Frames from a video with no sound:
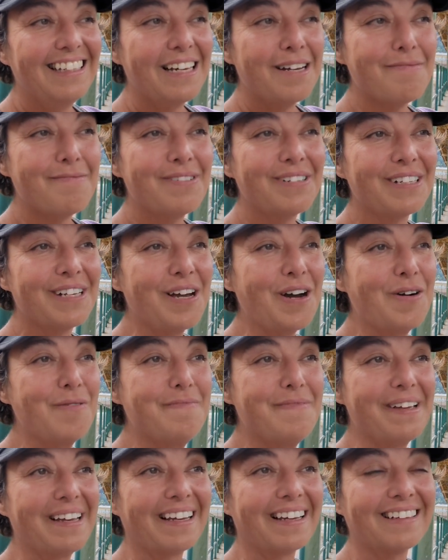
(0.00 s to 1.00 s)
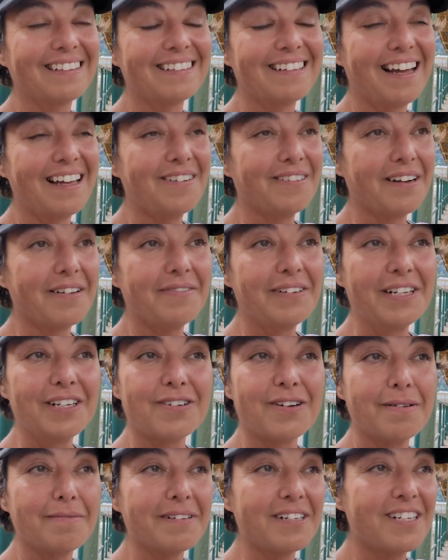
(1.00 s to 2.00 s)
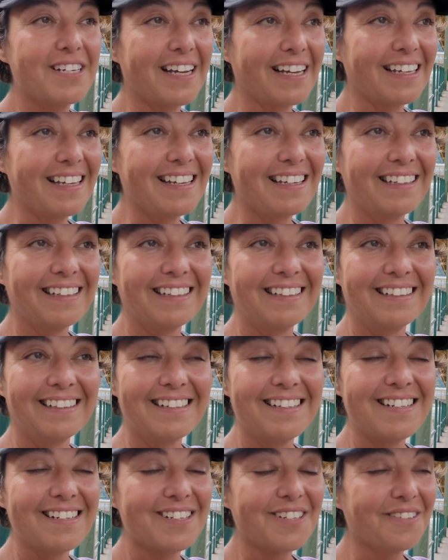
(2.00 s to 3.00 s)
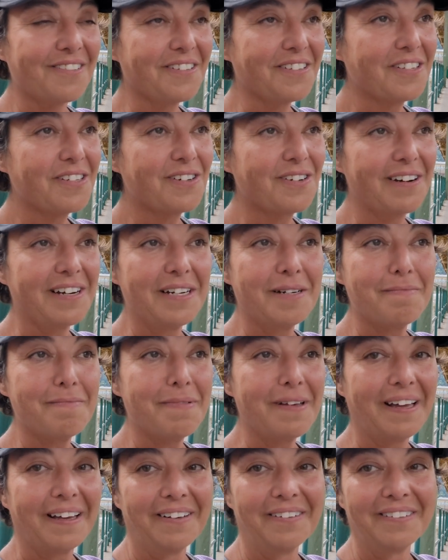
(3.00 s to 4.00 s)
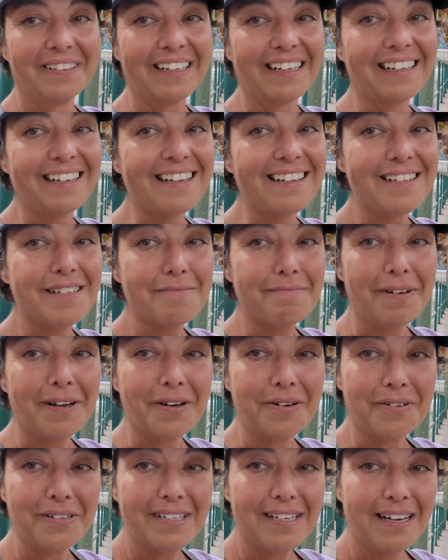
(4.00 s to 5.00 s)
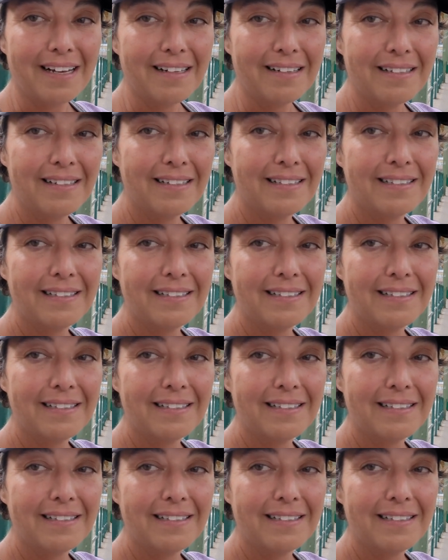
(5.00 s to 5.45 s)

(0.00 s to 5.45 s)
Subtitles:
I'm really hoping I don't have any trouble checking in and just going straight to bed when I get to my hotel.